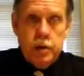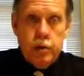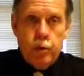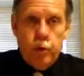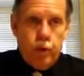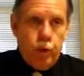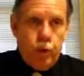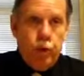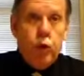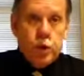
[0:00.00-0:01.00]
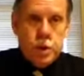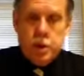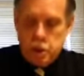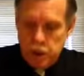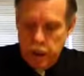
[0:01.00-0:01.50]
were forced
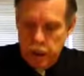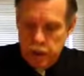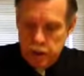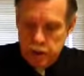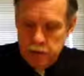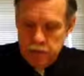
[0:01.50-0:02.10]
into silence.